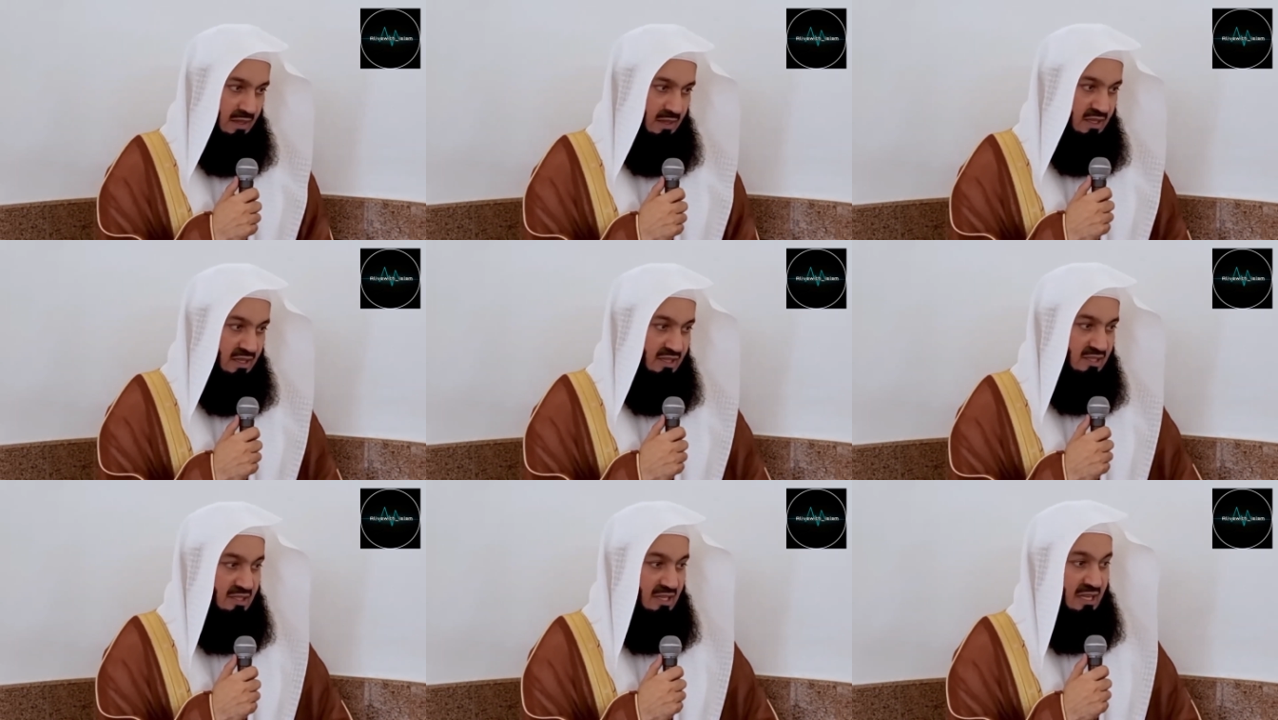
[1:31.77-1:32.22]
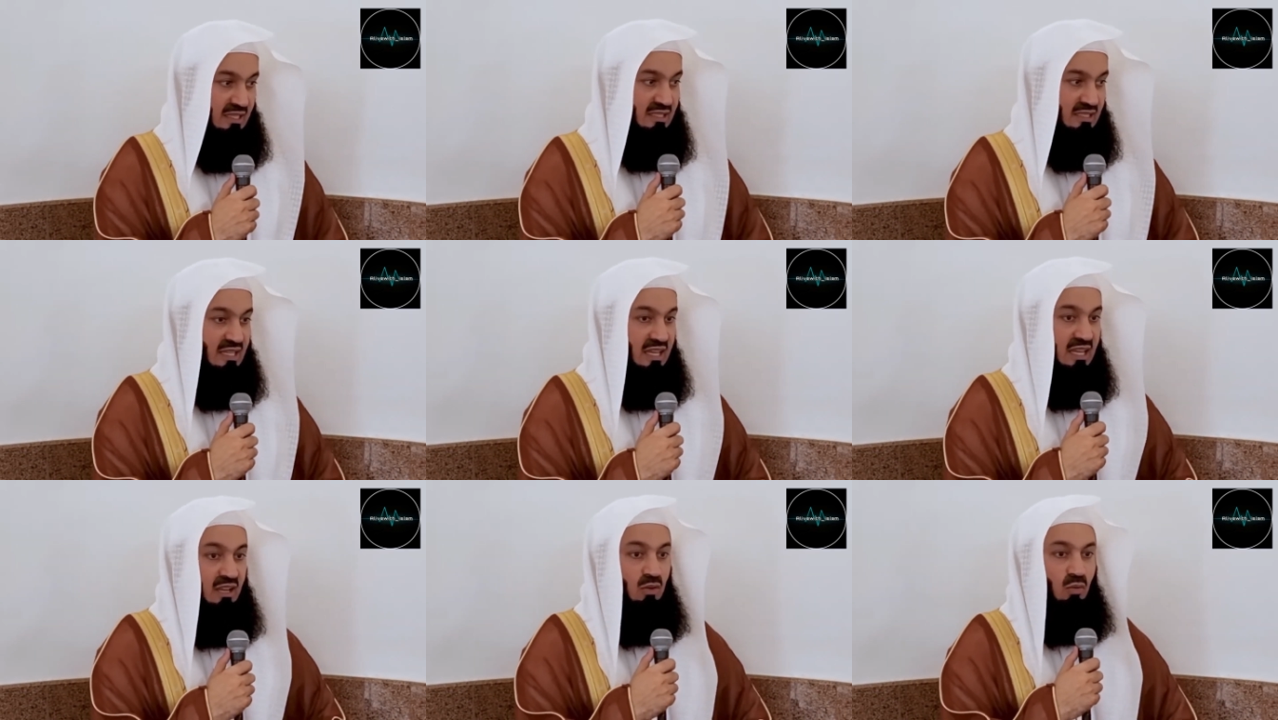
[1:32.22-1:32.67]
they start
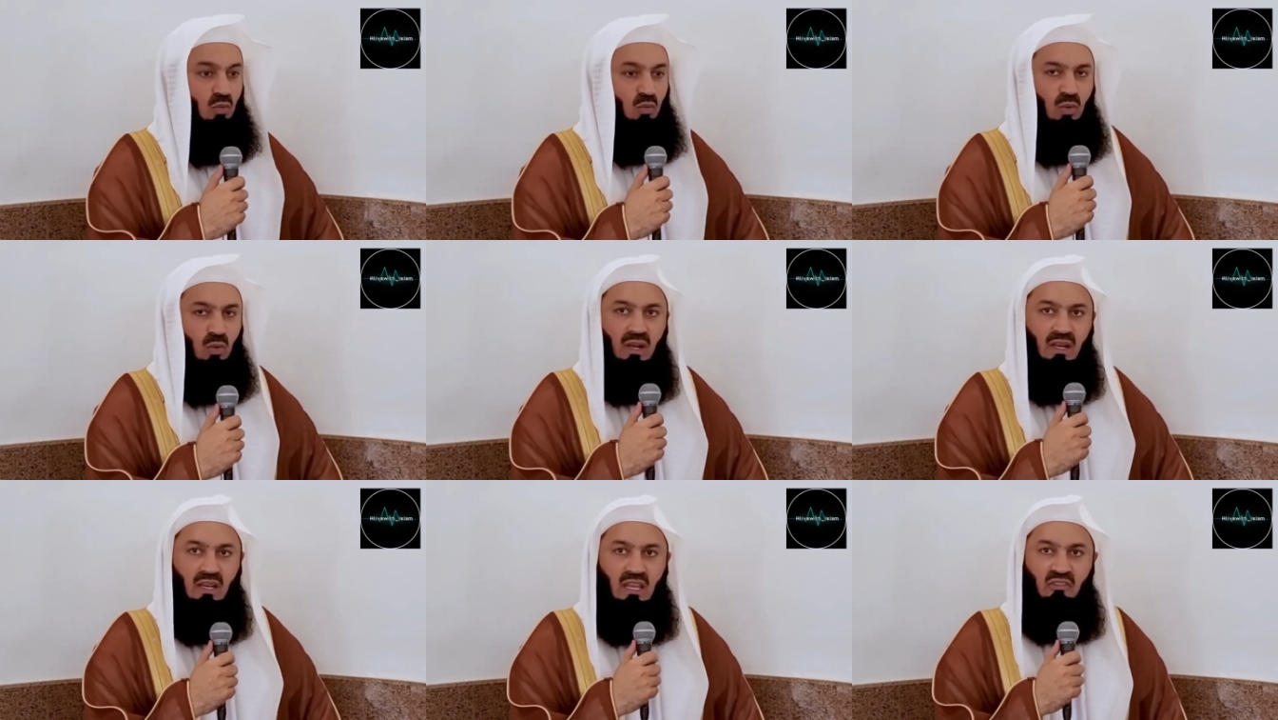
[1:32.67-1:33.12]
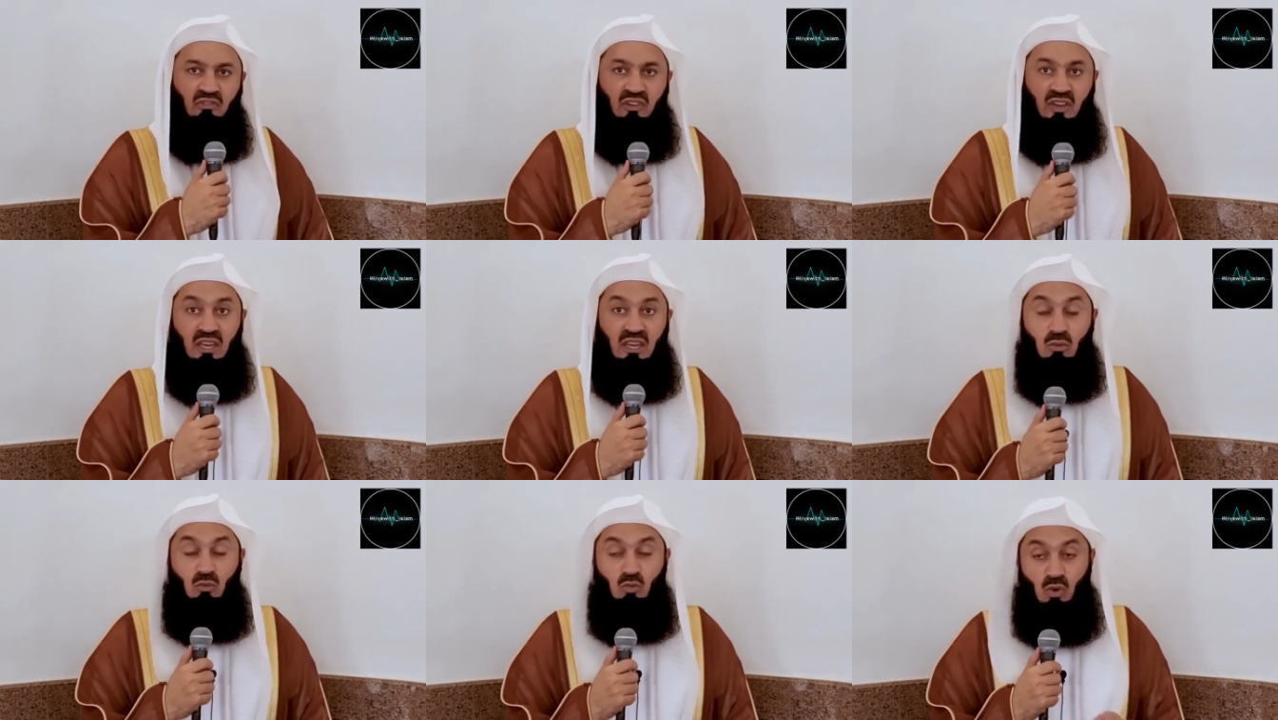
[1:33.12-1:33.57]
saying, Well, if
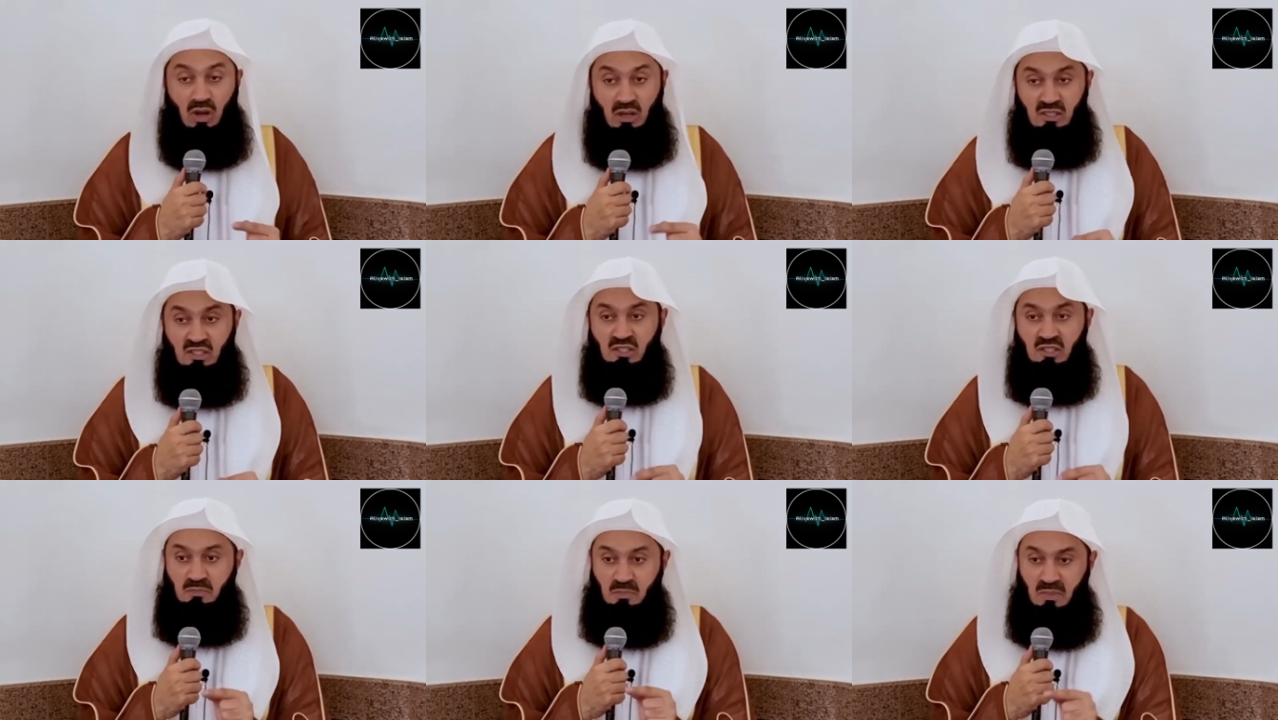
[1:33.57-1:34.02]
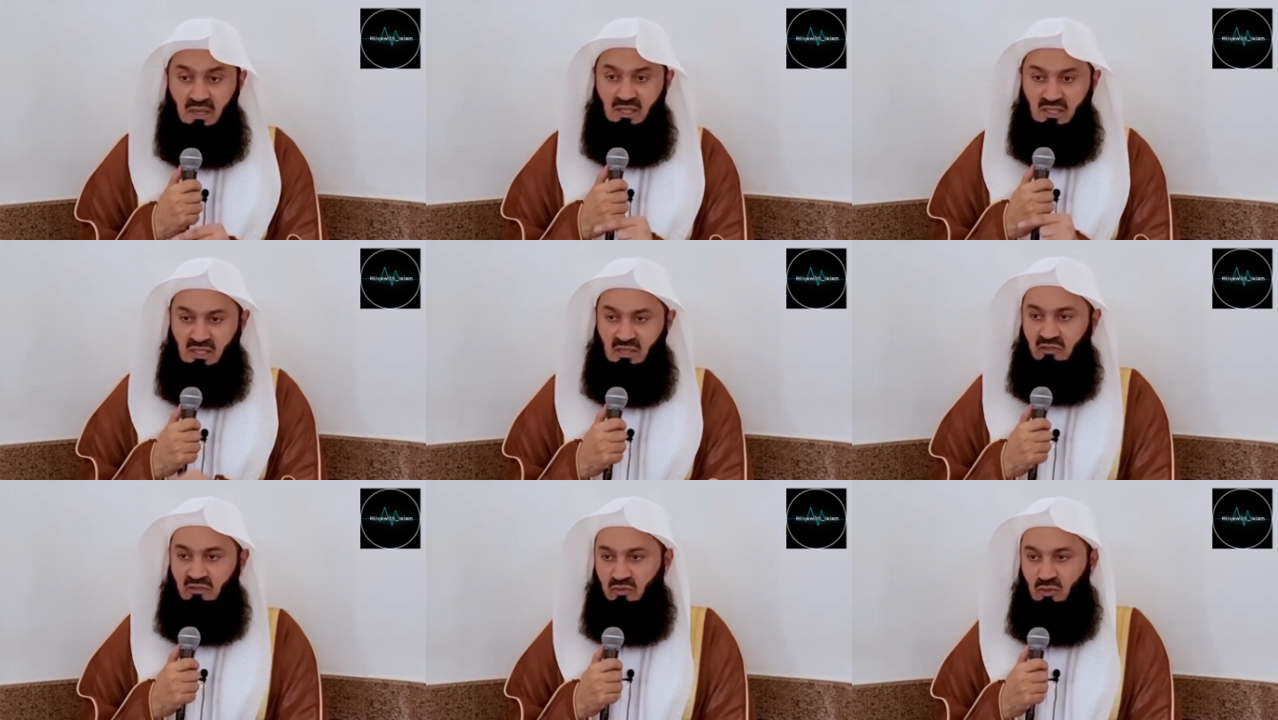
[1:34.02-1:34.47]
He was
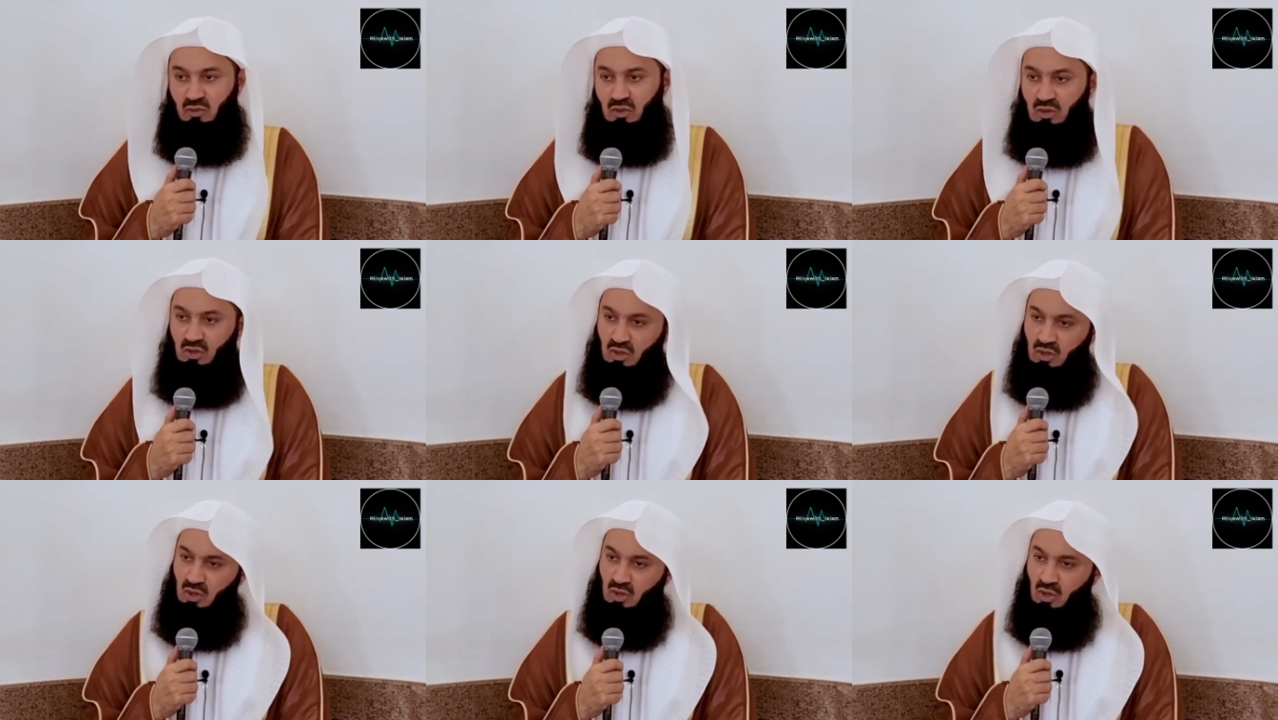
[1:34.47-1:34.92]
merciful,